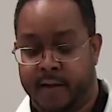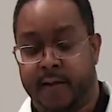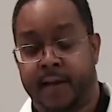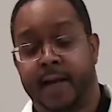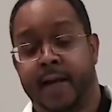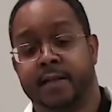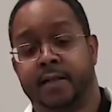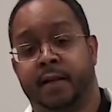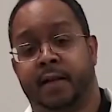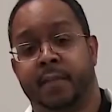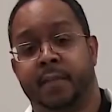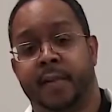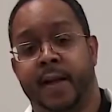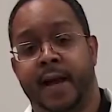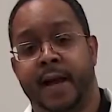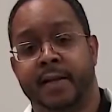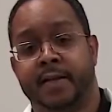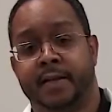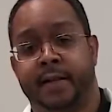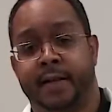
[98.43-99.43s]
It has a
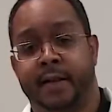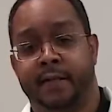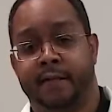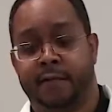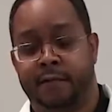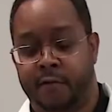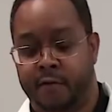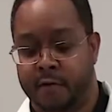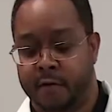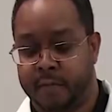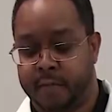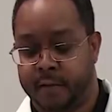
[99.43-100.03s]
capacity of 4